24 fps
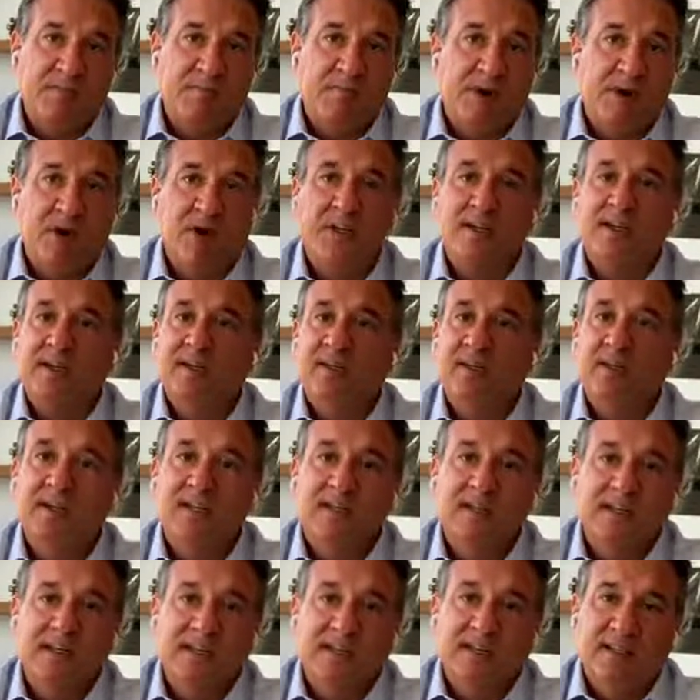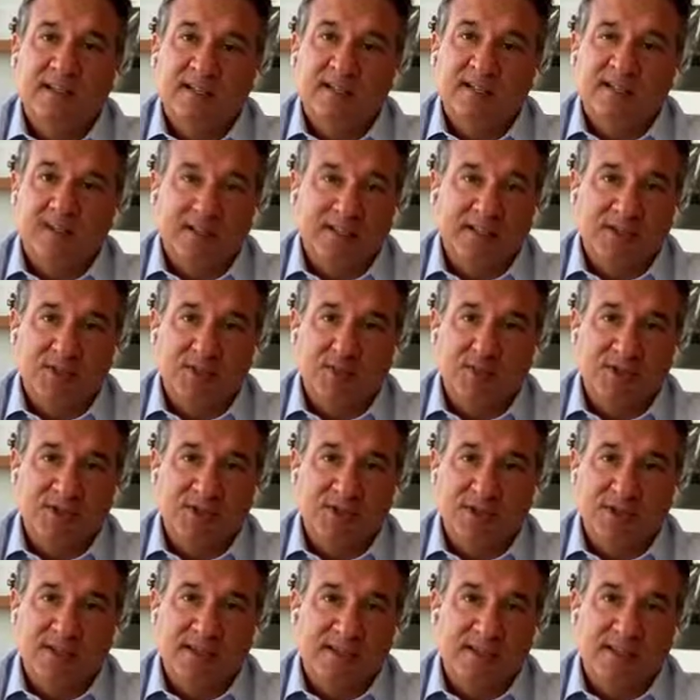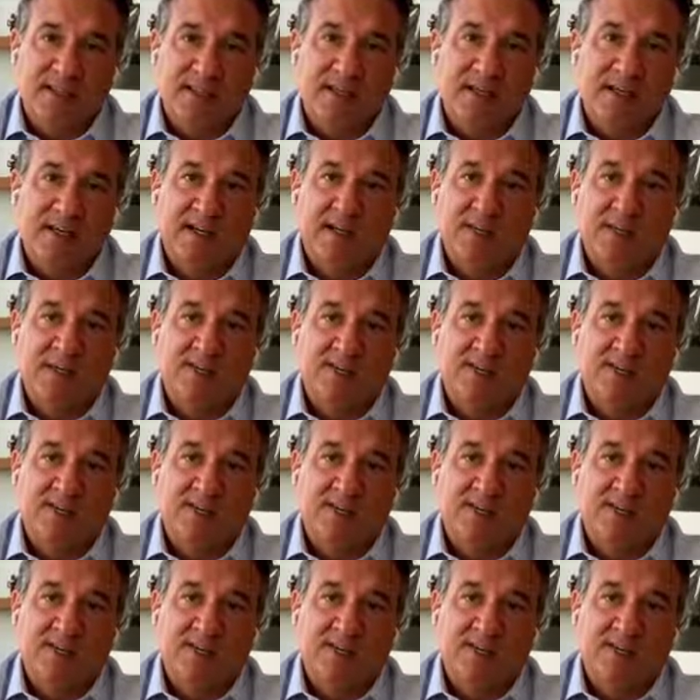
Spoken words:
The market is certainly pushing us there.